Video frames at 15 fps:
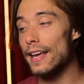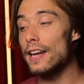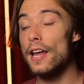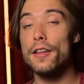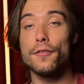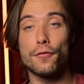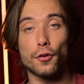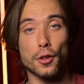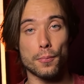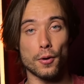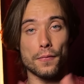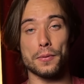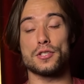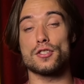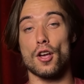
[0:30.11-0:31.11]
And for the
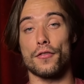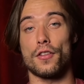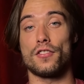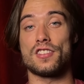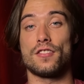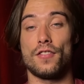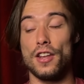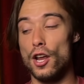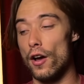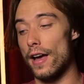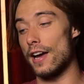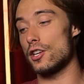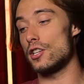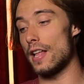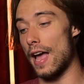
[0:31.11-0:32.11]
purposes of this video, I
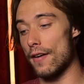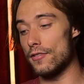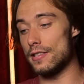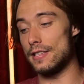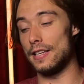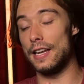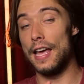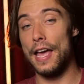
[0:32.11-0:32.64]
actually haven't seen